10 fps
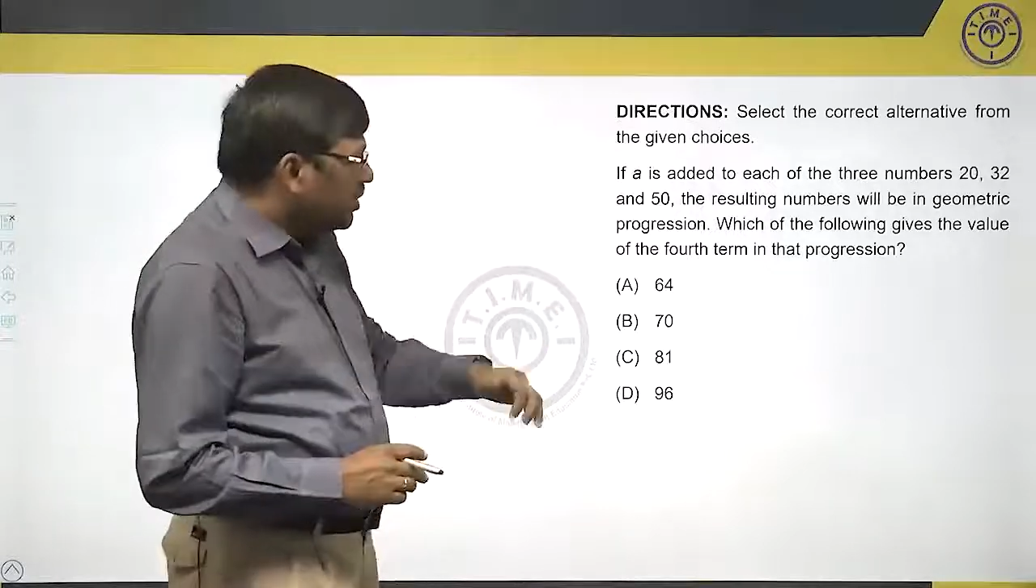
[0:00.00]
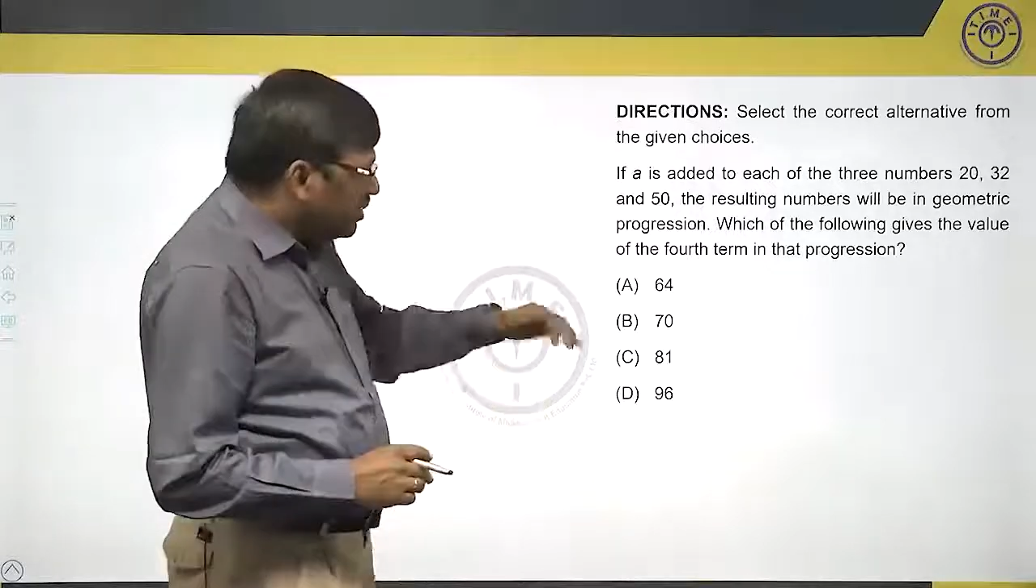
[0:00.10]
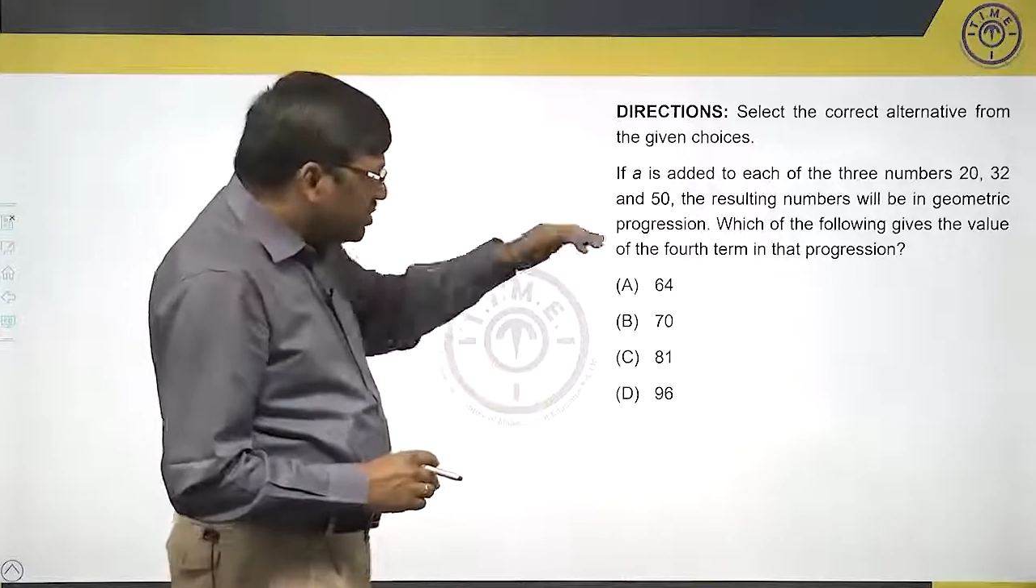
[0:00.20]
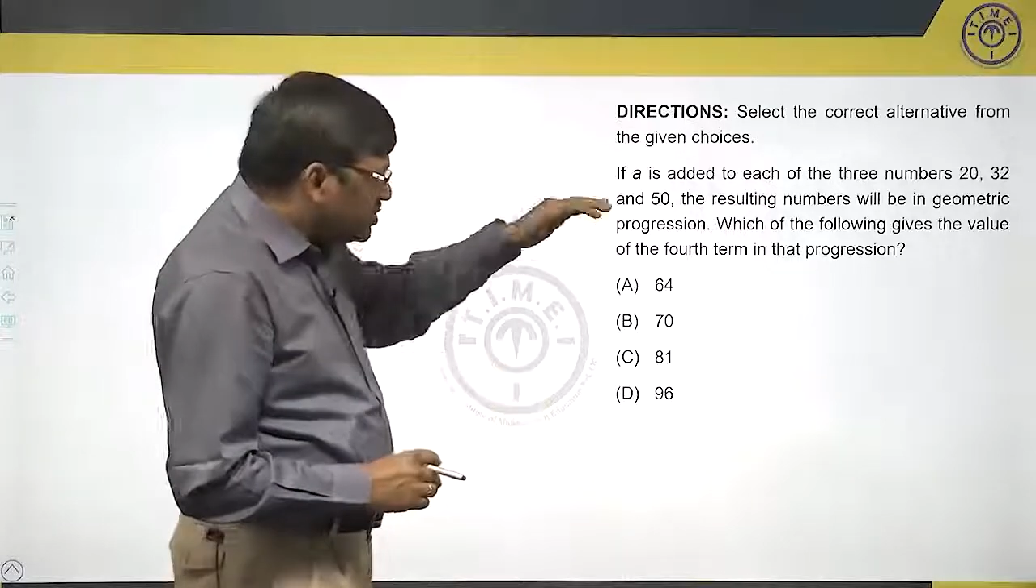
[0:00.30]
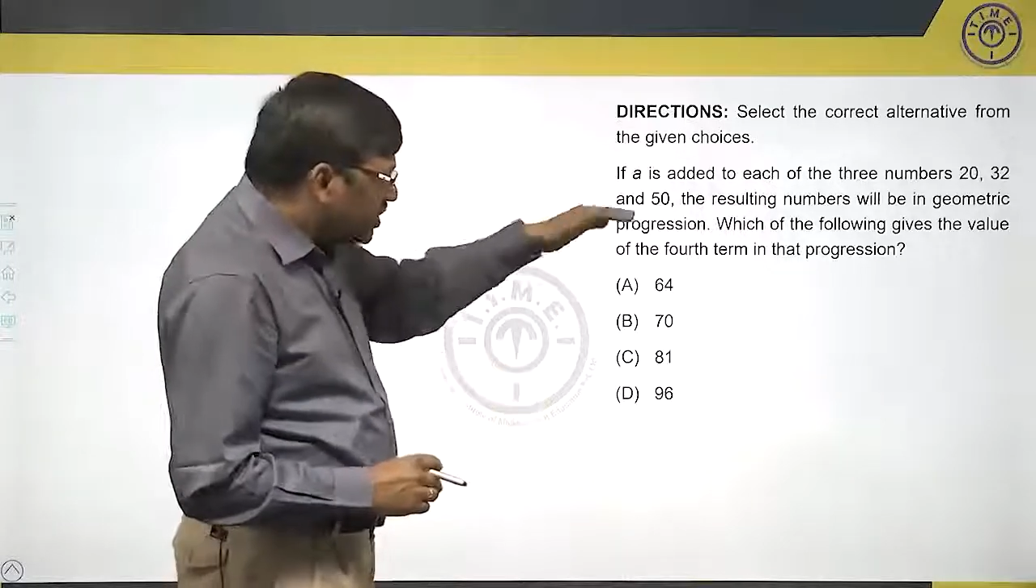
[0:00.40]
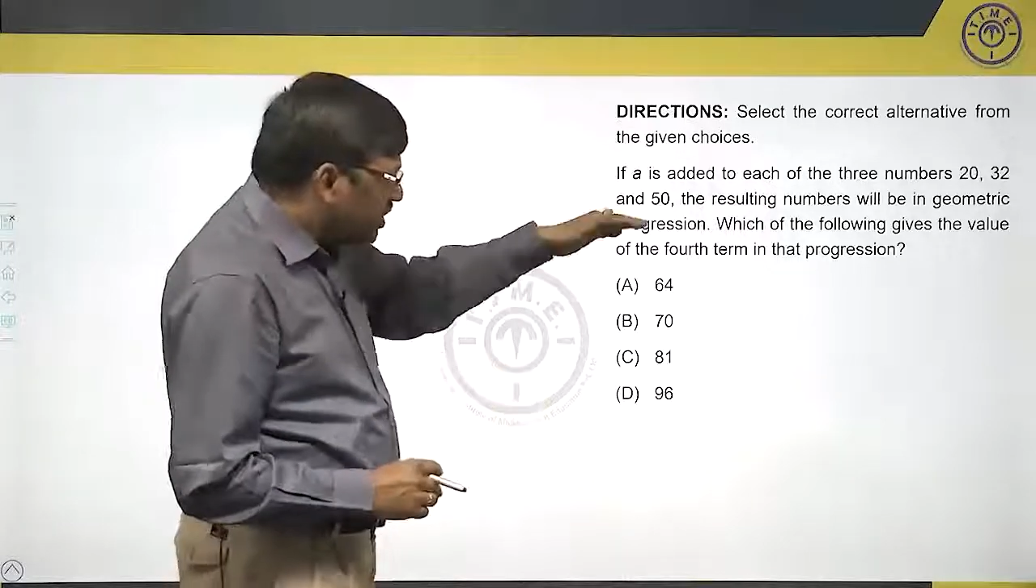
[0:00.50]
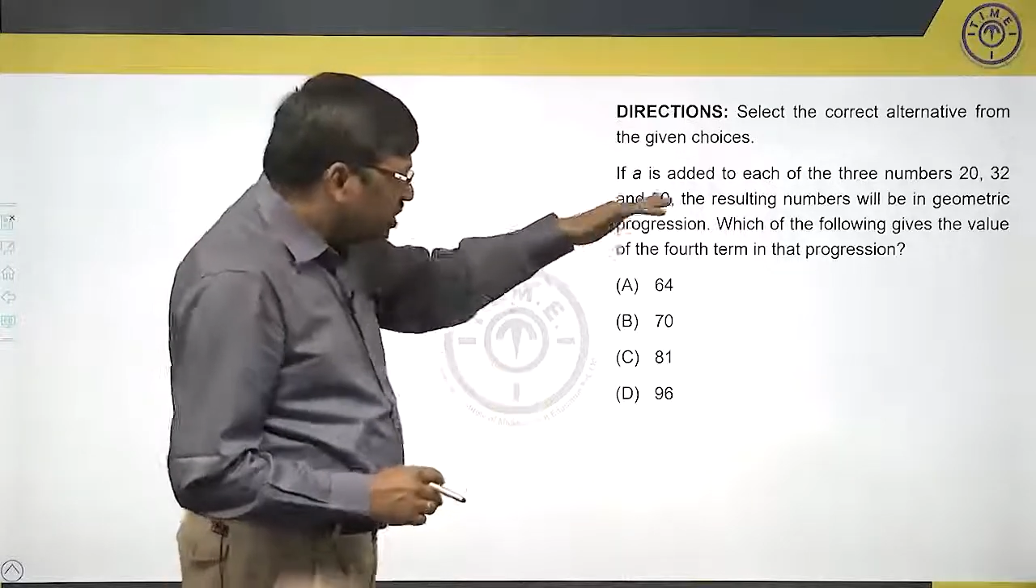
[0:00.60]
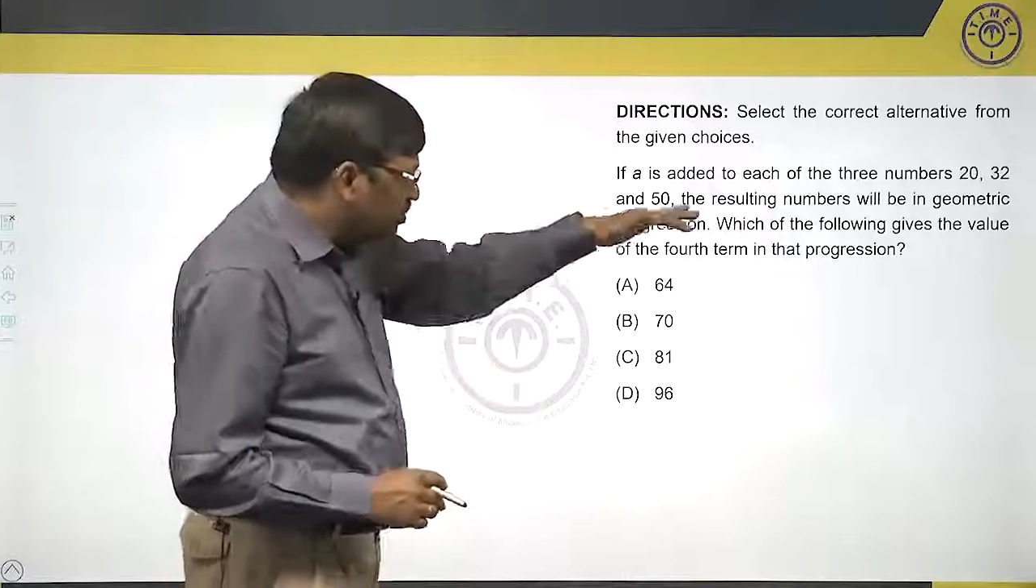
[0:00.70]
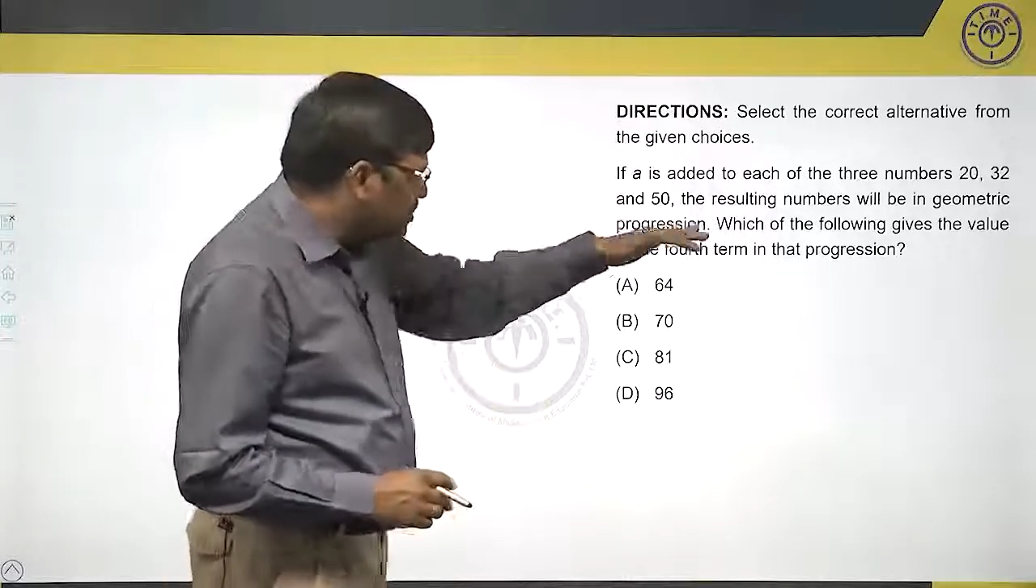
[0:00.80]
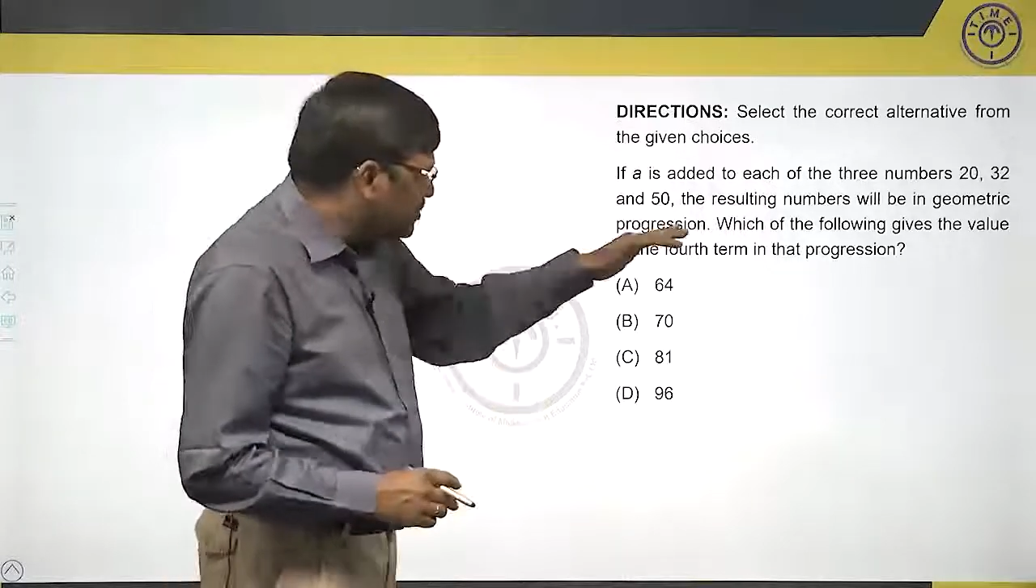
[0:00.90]
the resulting
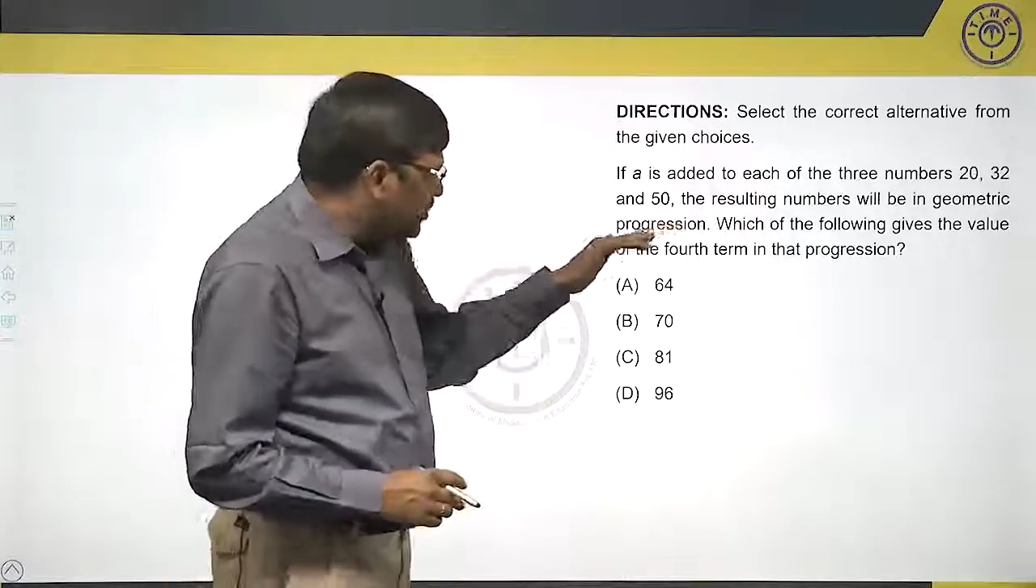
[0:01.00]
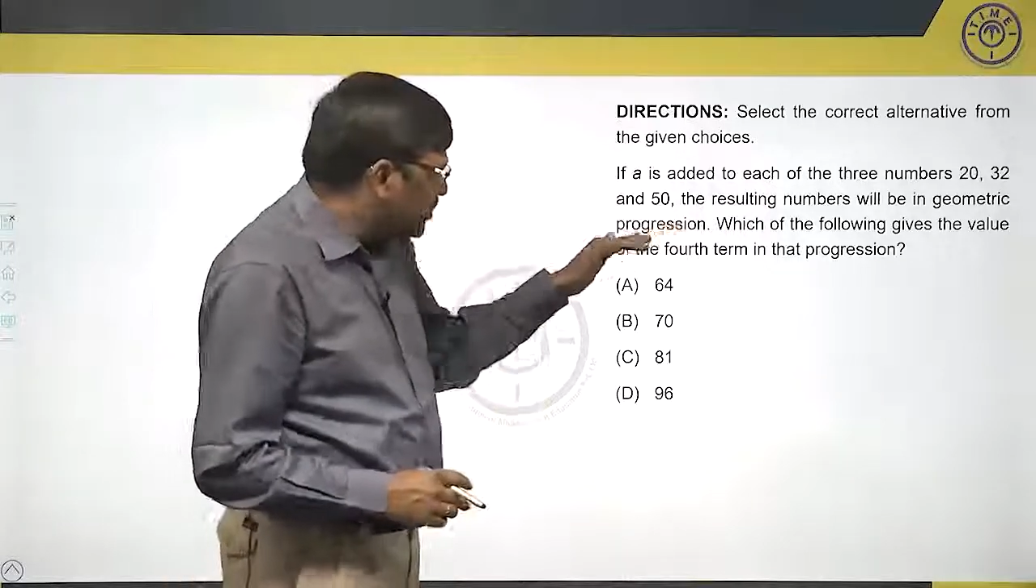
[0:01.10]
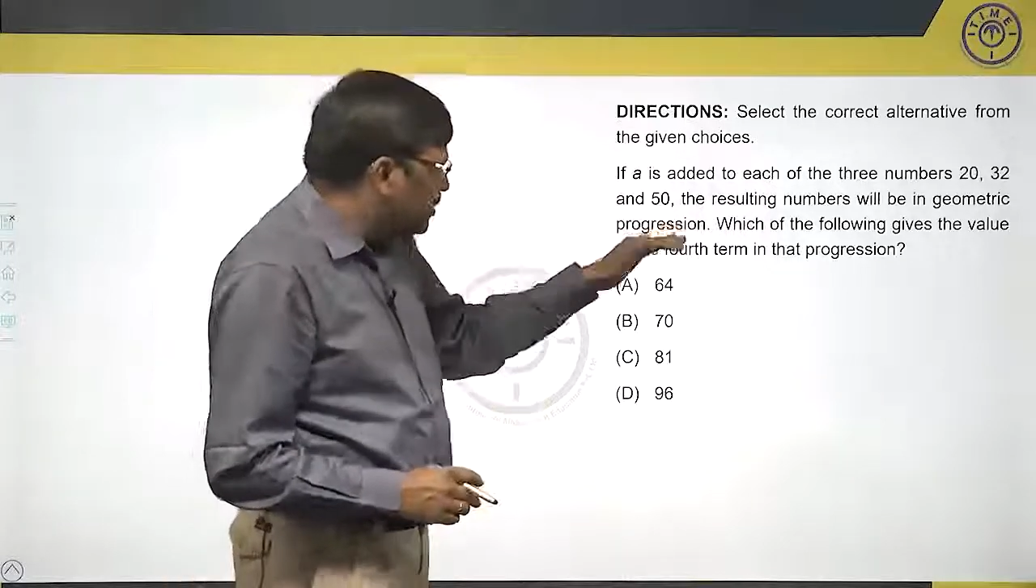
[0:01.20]
numbers will be